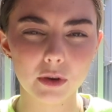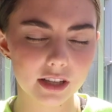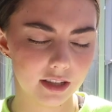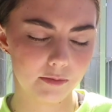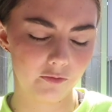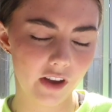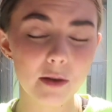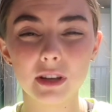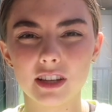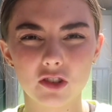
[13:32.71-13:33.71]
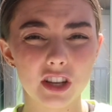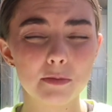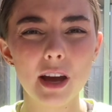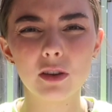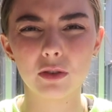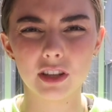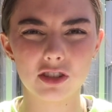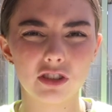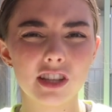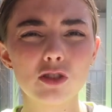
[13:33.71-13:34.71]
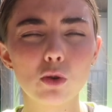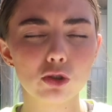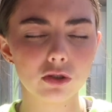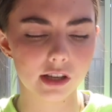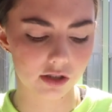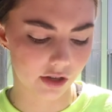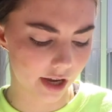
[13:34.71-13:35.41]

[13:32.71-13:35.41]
What is his family history, his medical history, his social history?